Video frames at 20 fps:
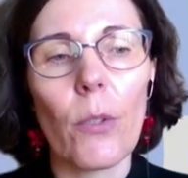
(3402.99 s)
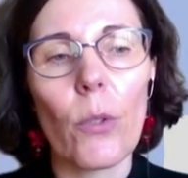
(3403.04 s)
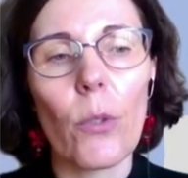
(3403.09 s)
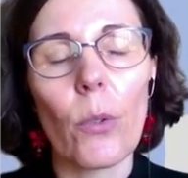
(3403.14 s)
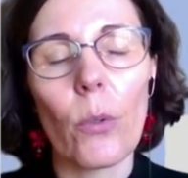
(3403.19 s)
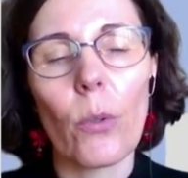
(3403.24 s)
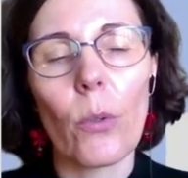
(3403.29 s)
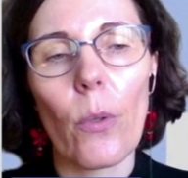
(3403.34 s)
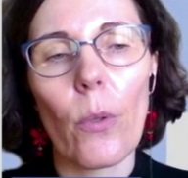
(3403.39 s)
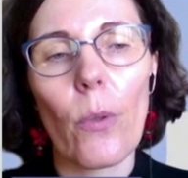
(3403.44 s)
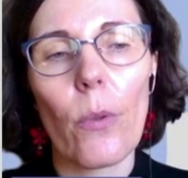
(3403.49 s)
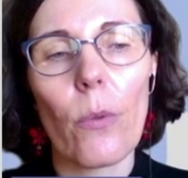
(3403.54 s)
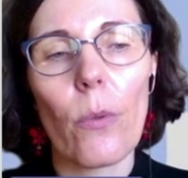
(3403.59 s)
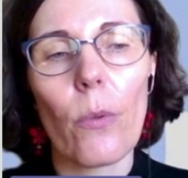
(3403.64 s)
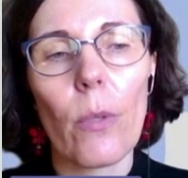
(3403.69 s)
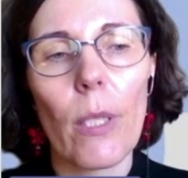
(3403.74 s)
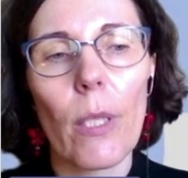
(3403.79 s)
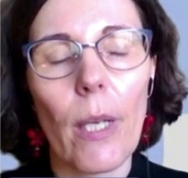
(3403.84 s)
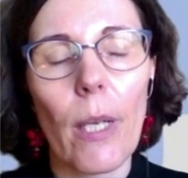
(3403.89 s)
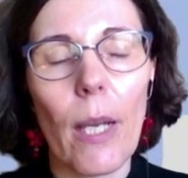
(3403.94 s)
to
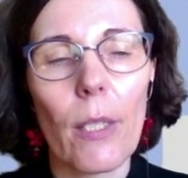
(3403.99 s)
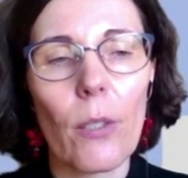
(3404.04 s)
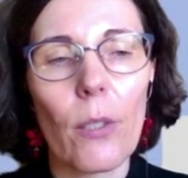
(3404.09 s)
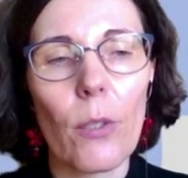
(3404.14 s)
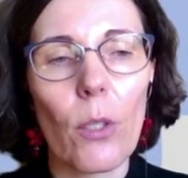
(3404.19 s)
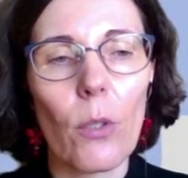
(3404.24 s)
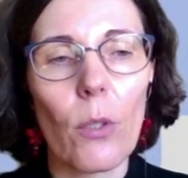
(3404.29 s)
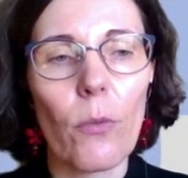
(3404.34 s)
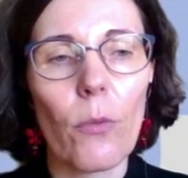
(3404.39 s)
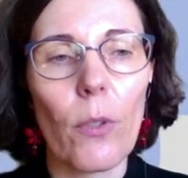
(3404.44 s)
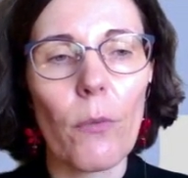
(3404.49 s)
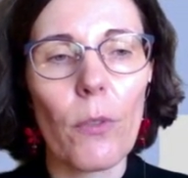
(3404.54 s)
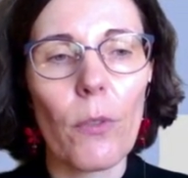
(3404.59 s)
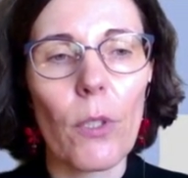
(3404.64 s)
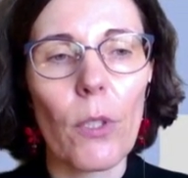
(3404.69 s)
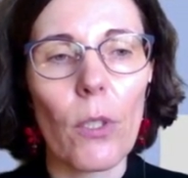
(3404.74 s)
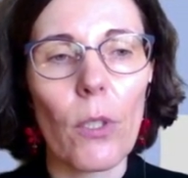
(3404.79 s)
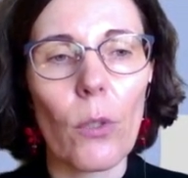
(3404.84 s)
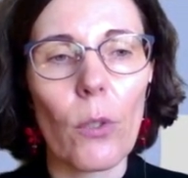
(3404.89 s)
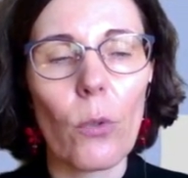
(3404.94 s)

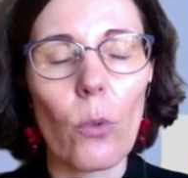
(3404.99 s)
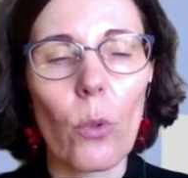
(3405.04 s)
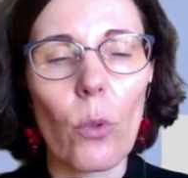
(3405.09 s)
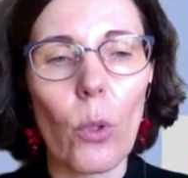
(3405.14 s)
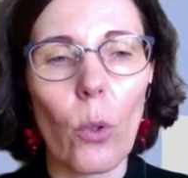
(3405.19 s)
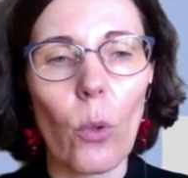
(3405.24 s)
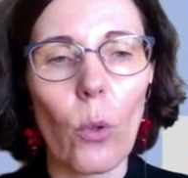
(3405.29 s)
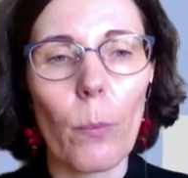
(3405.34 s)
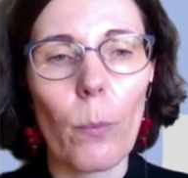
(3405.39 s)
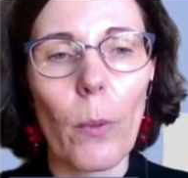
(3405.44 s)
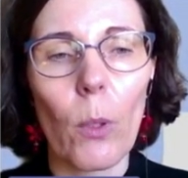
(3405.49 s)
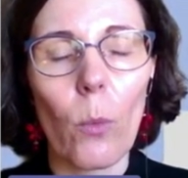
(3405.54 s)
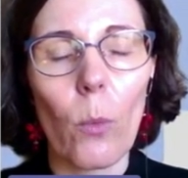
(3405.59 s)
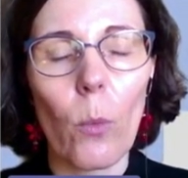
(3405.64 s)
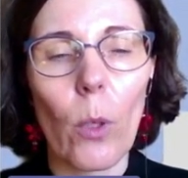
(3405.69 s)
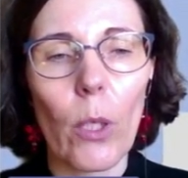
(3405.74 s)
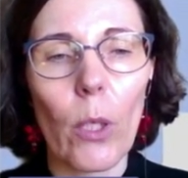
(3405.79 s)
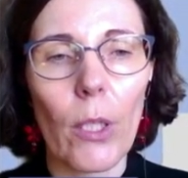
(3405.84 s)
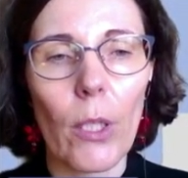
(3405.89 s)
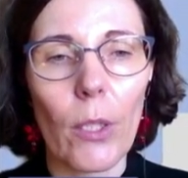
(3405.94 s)
350 euro per
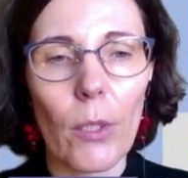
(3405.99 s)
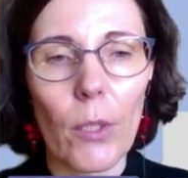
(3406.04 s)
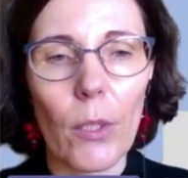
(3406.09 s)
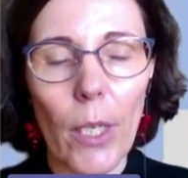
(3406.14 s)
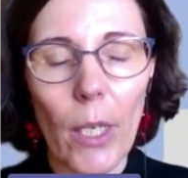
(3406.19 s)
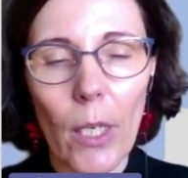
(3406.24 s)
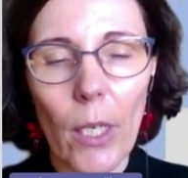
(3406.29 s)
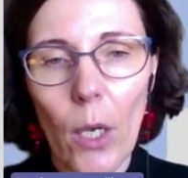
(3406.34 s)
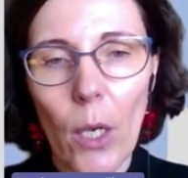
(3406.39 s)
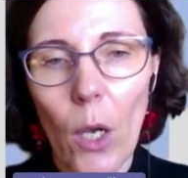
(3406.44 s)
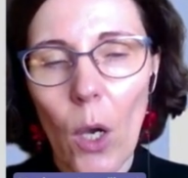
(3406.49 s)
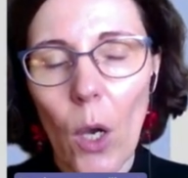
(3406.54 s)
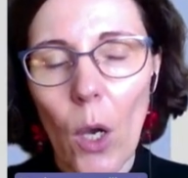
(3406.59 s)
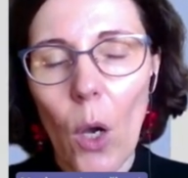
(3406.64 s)
working day,